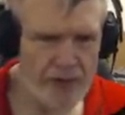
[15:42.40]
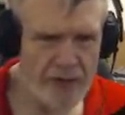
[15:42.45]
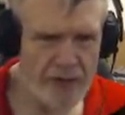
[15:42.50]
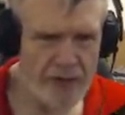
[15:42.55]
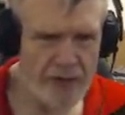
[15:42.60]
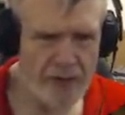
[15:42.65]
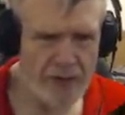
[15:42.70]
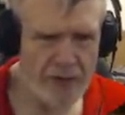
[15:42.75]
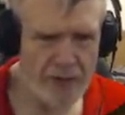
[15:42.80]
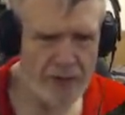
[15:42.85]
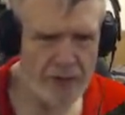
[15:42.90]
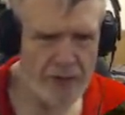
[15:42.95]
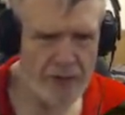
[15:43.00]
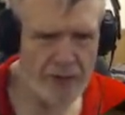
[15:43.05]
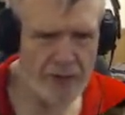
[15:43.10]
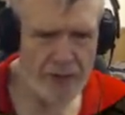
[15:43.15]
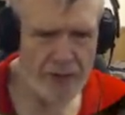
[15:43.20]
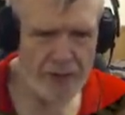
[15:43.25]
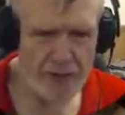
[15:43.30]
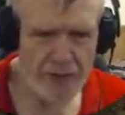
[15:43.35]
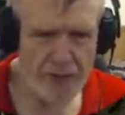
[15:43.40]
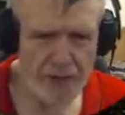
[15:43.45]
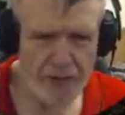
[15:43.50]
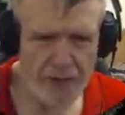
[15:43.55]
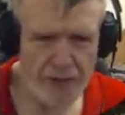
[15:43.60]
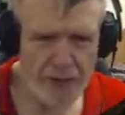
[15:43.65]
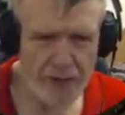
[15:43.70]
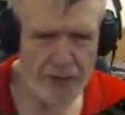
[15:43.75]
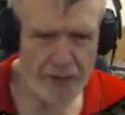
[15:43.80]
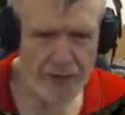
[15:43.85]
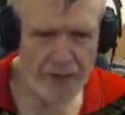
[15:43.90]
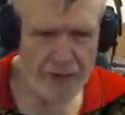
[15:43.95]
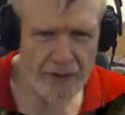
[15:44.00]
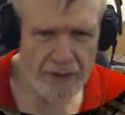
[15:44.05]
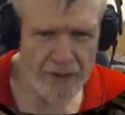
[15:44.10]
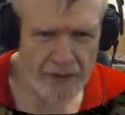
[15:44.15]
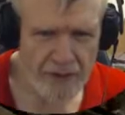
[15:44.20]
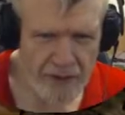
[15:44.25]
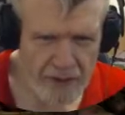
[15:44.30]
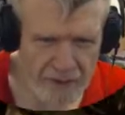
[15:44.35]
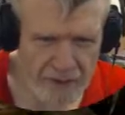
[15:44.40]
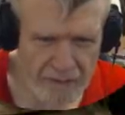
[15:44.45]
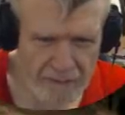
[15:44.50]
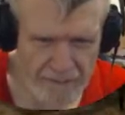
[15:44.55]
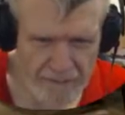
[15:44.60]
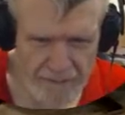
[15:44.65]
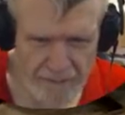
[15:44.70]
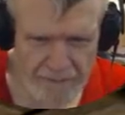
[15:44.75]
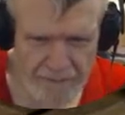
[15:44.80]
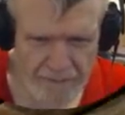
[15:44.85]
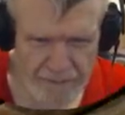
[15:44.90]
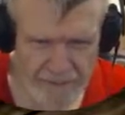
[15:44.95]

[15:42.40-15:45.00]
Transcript: Nothing is said.